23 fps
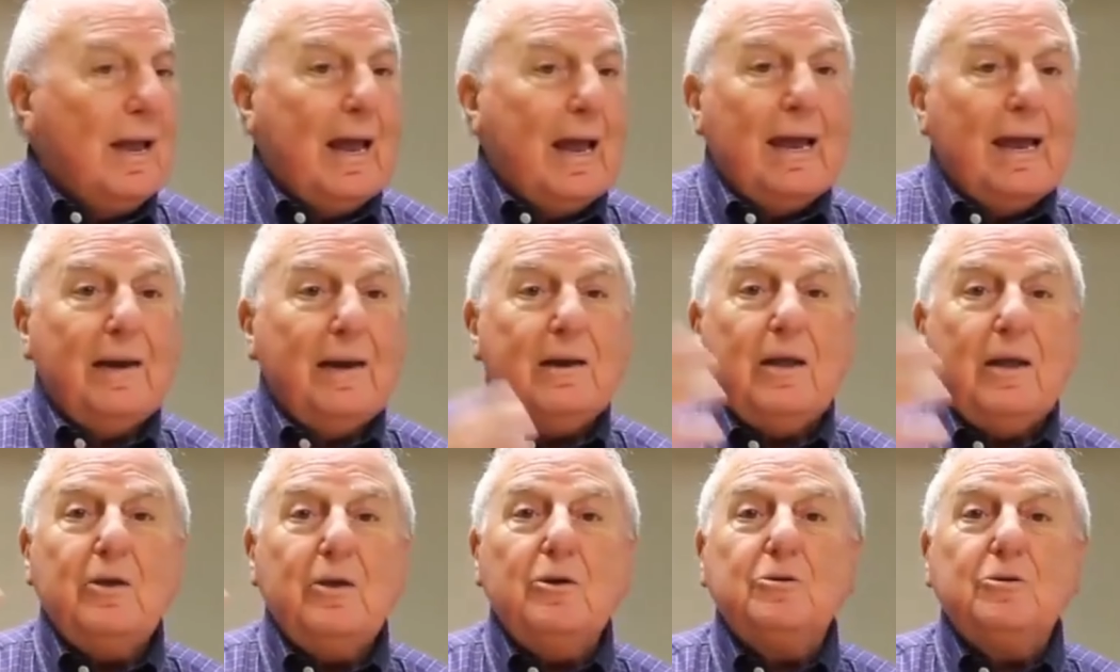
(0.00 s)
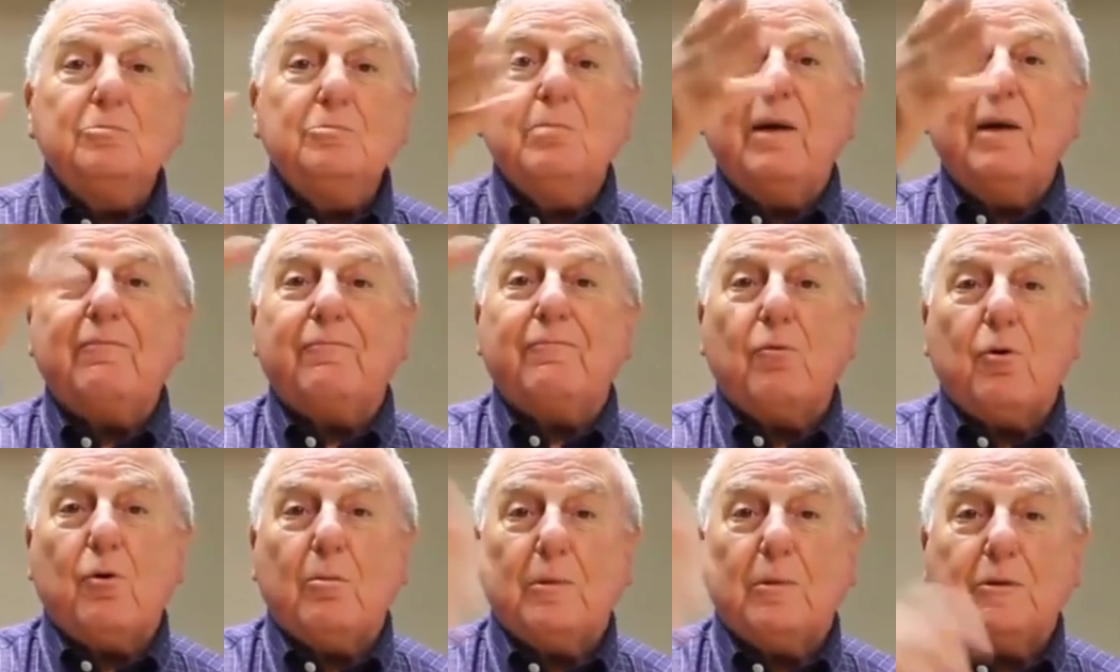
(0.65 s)
And they used
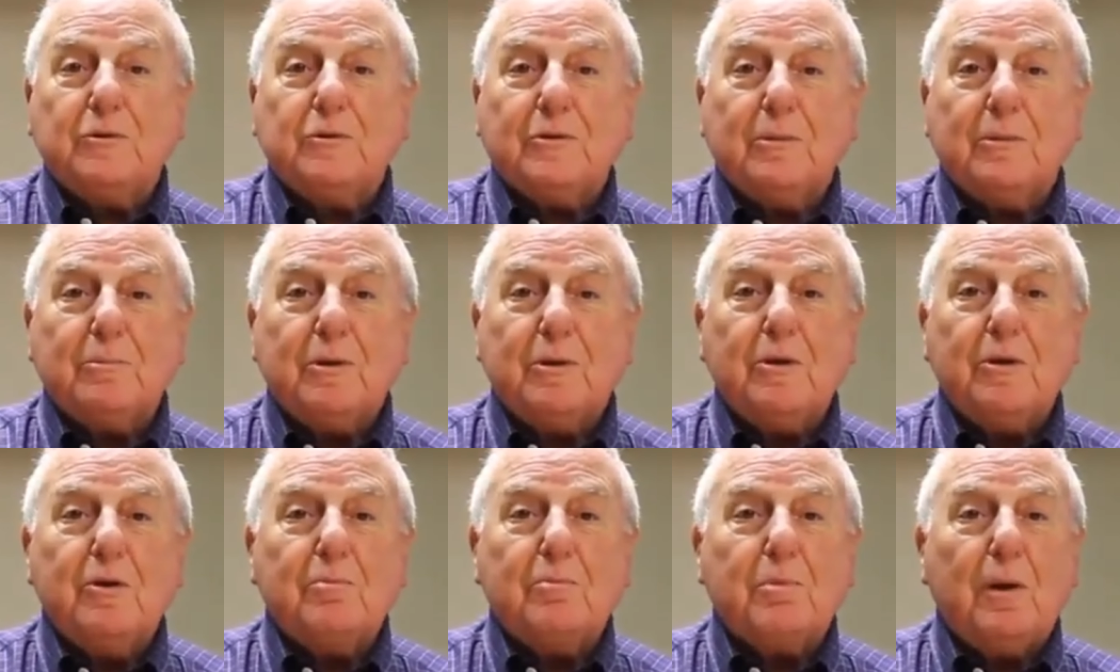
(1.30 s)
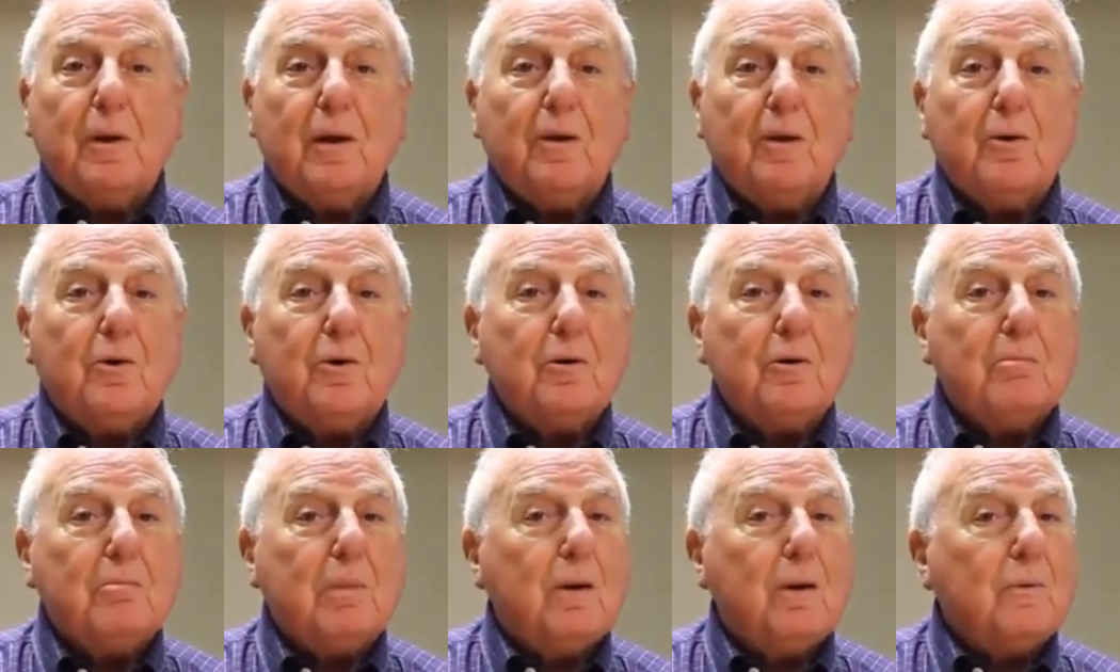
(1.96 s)
metformin, something you probably
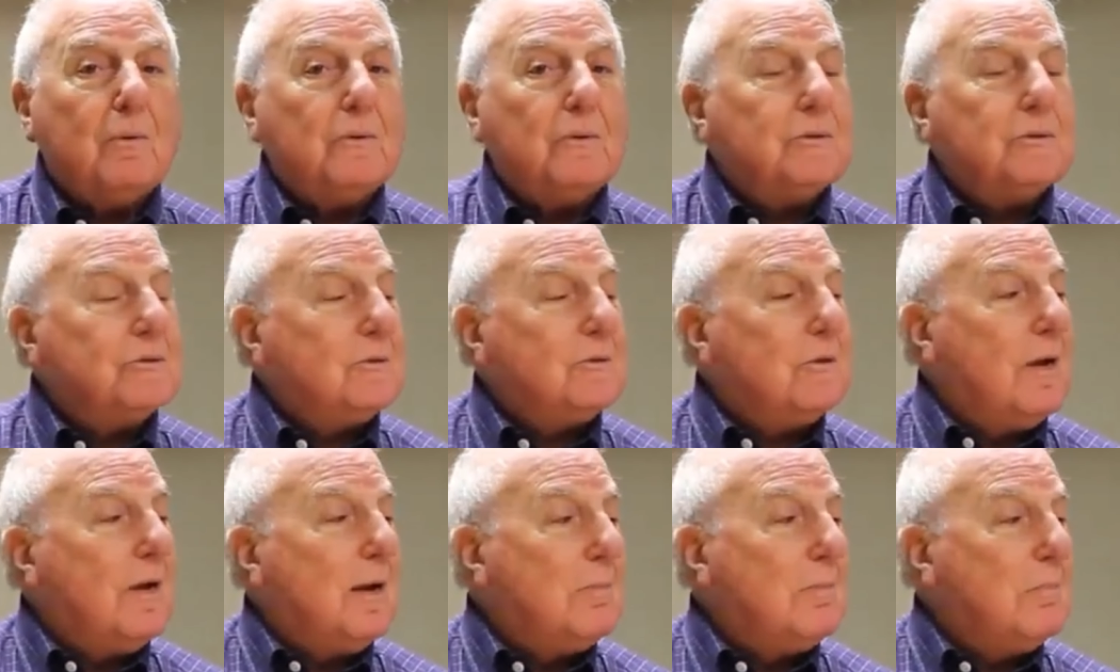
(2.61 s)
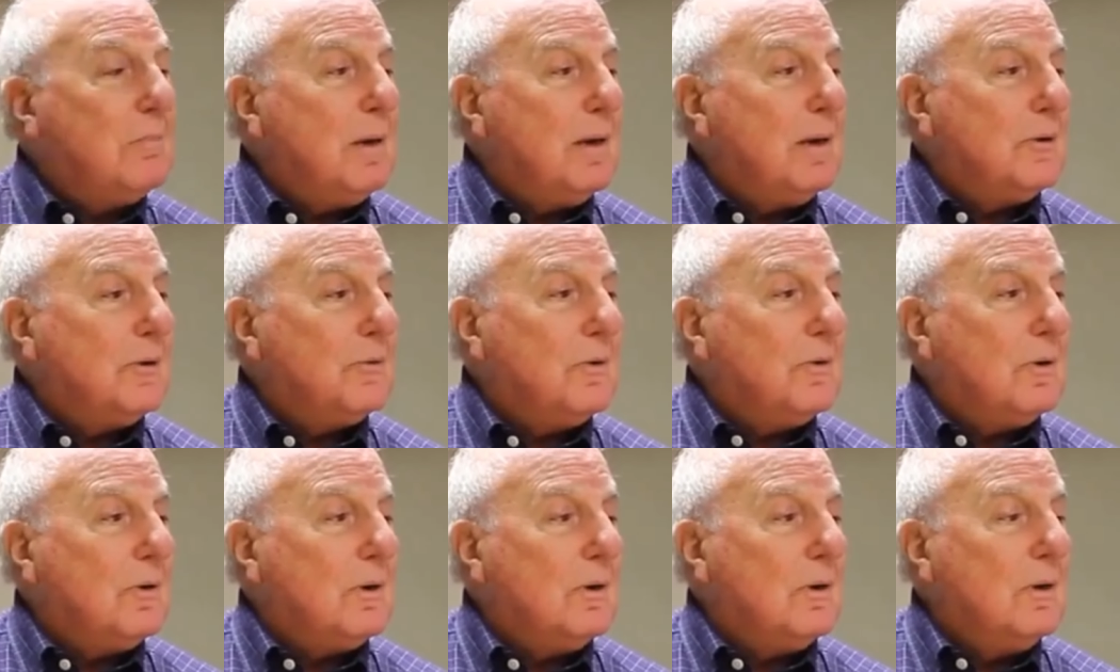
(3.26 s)
heard about, which is a diabetic
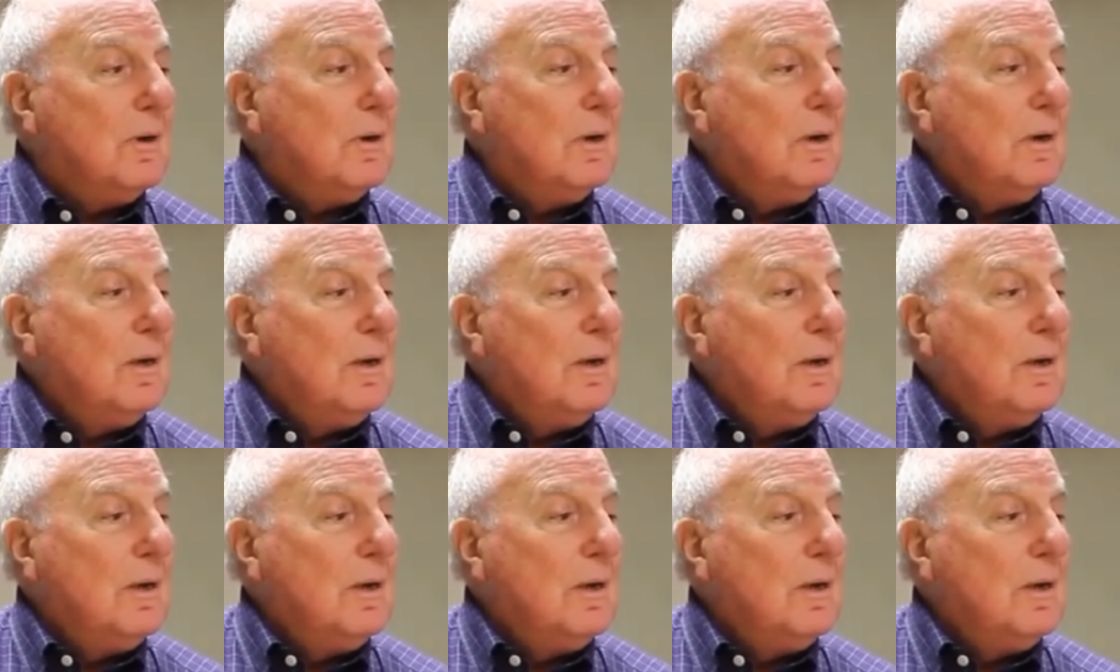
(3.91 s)
drug.